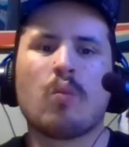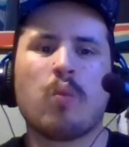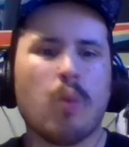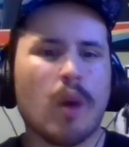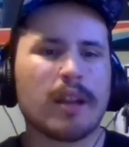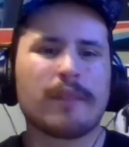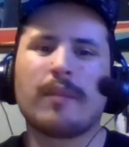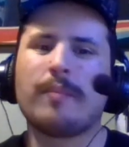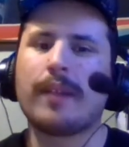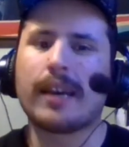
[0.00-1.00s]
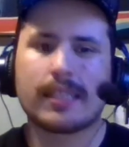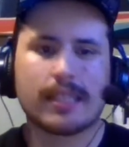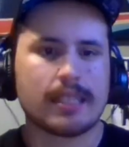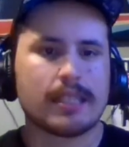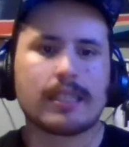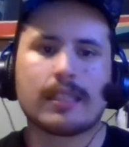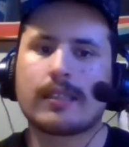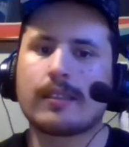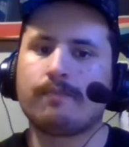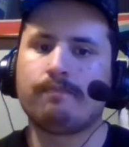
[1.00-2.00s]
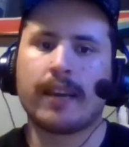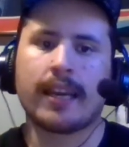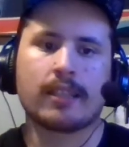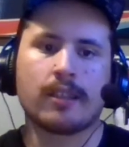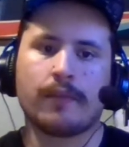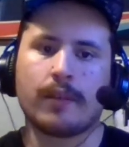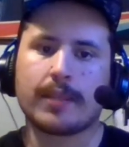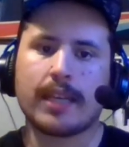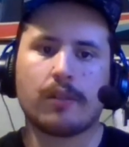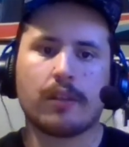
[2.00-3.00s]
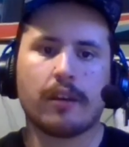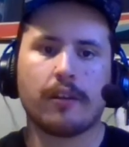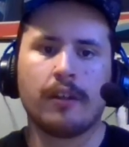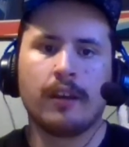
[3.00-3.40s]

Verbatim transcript: One of the best Mechagodzilla films out there.